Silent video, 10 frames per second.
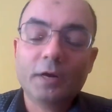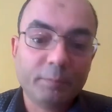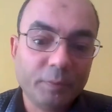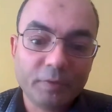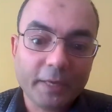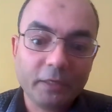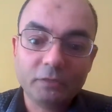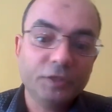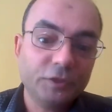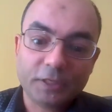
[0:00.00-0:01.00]
who are the people I
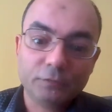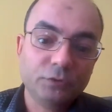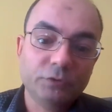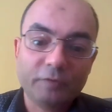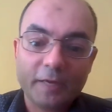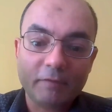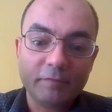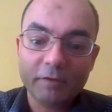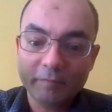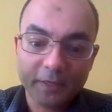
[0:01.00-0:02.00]
can reach out to if I have
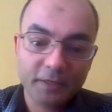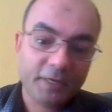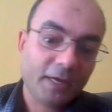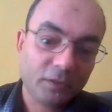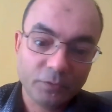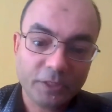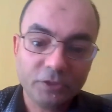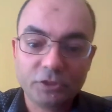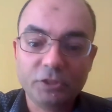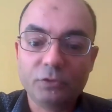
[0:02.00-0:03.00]
an event in that
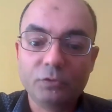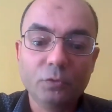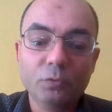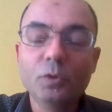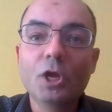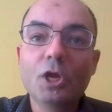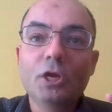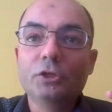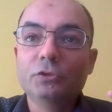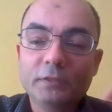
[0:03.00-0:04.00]
location or who,
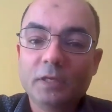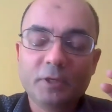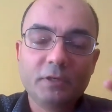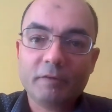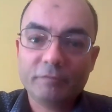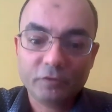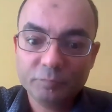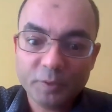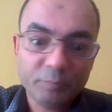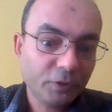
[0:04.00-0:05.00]
what demographic
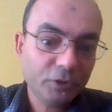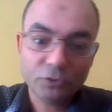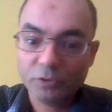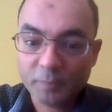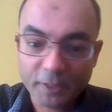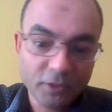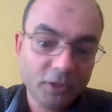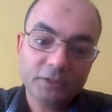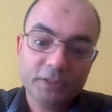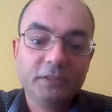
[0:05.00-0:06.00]
of people enjoy my
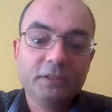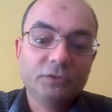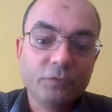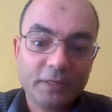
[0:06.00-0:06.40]
content?